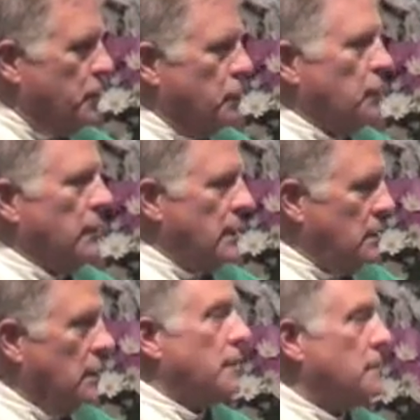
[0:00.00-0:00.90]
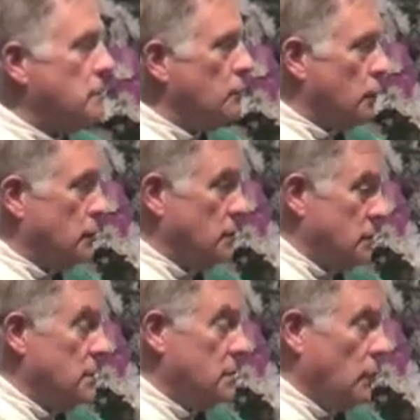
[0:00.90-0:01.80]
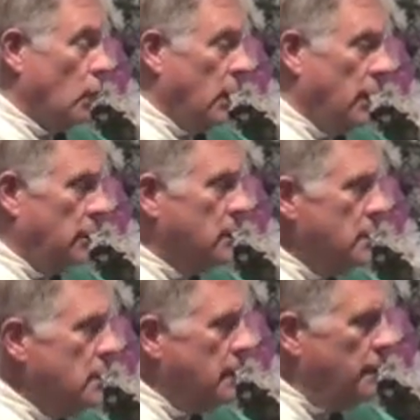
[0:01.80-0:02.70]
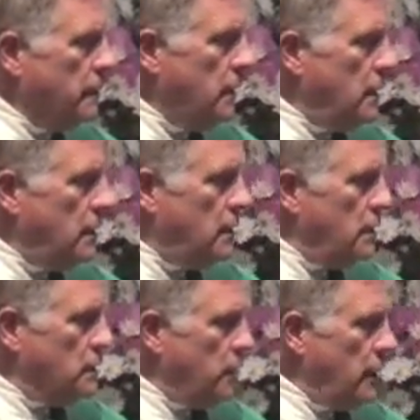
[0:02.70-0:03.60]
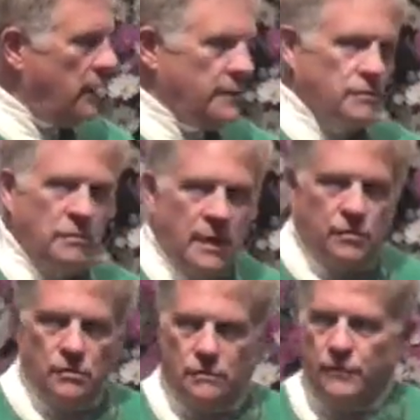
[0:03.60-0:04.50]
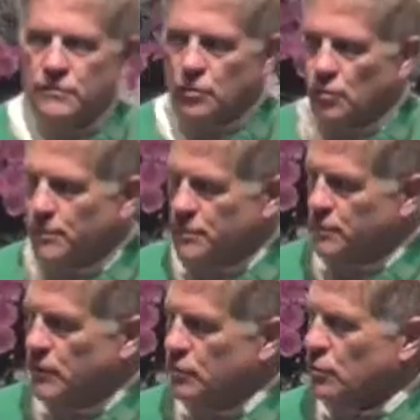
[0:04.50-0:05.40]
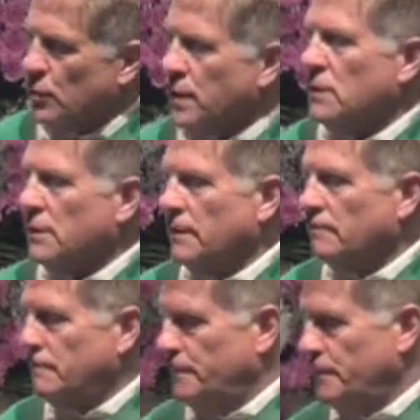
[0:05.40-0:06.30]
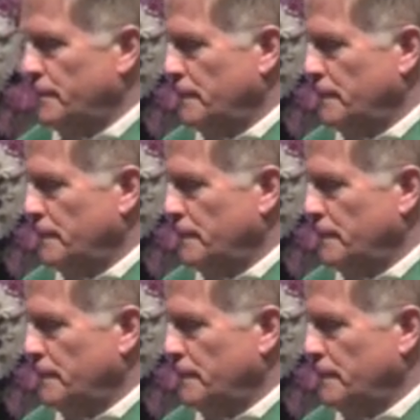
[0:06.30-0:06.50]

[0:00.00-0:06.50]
spiritual healings, which this is in a way, is related to not just physical, but spiritual healing.